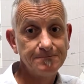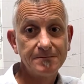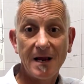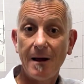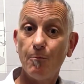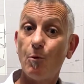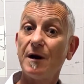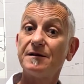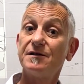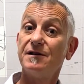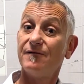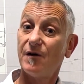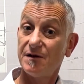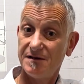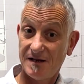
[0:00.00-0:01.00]
and once
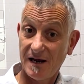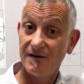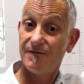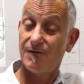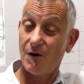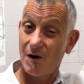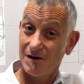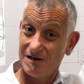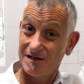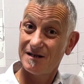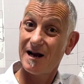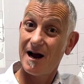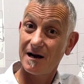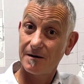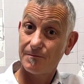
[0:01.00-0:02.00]
you've identified your
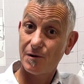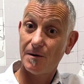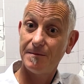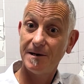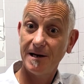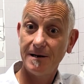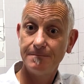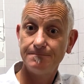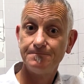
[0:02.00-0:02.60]
target property,